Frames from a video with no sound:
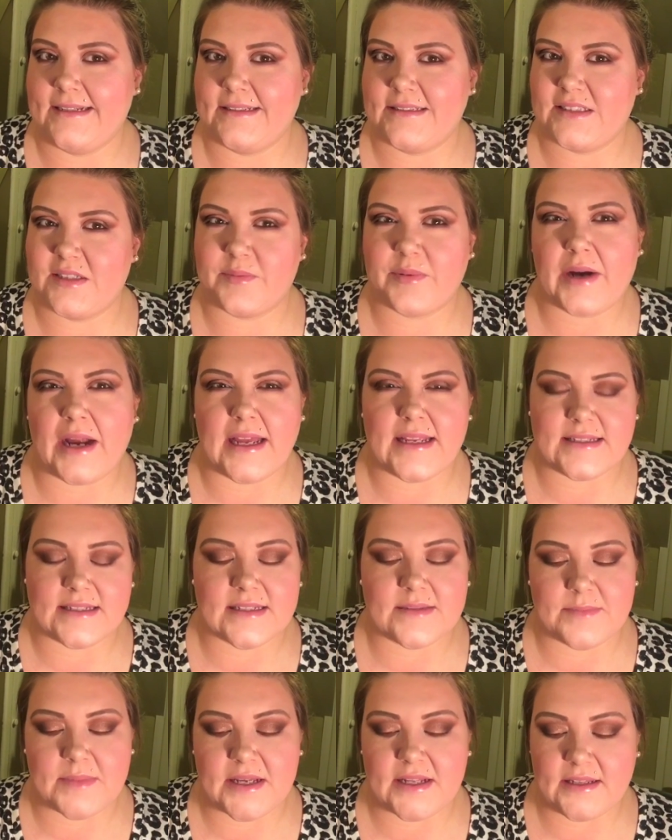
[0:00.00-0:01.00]

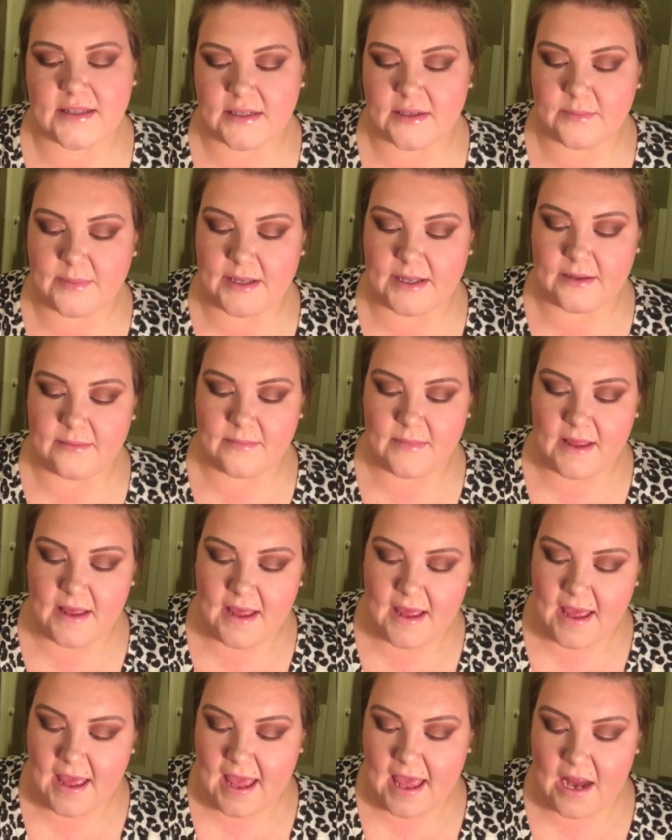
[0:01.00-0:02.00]
surprises me a little bit.
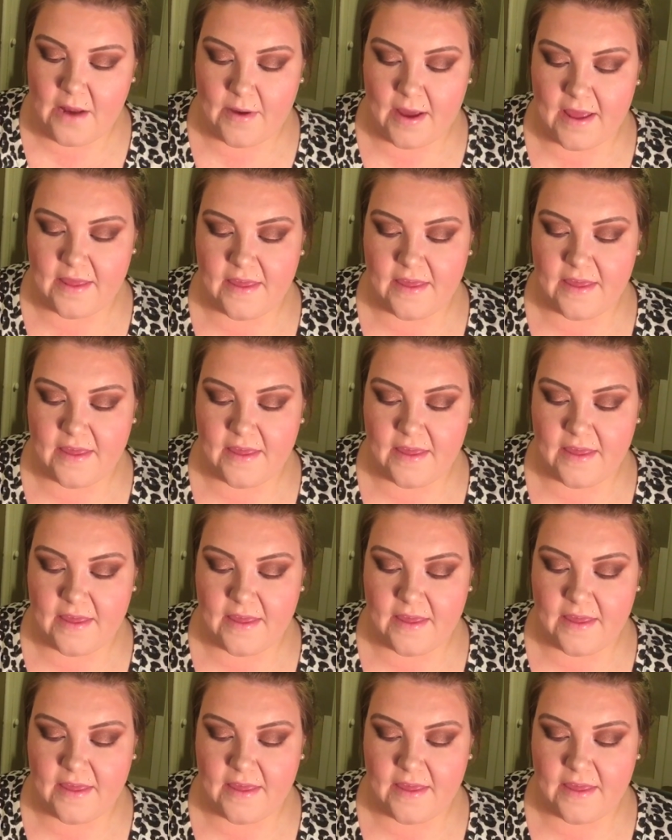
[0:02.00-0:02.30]
Anyway,